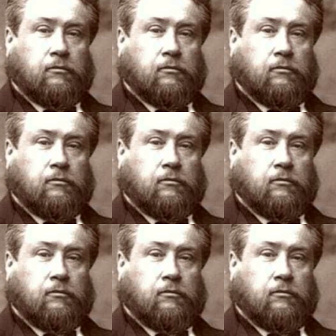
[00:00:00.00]

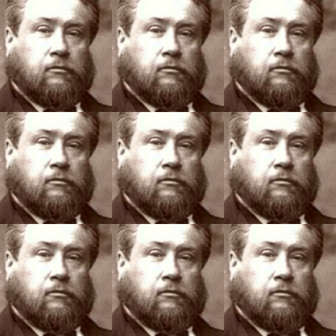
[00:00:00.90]

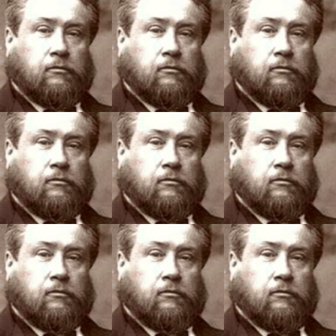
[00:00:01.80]

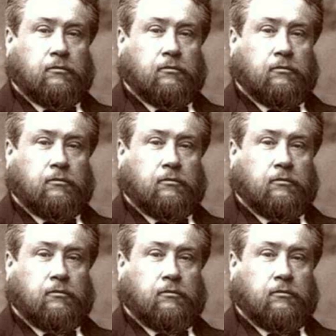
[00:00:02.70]

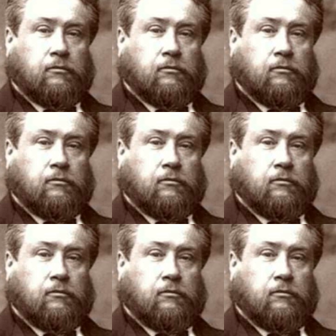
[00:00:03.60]
(no lip movement)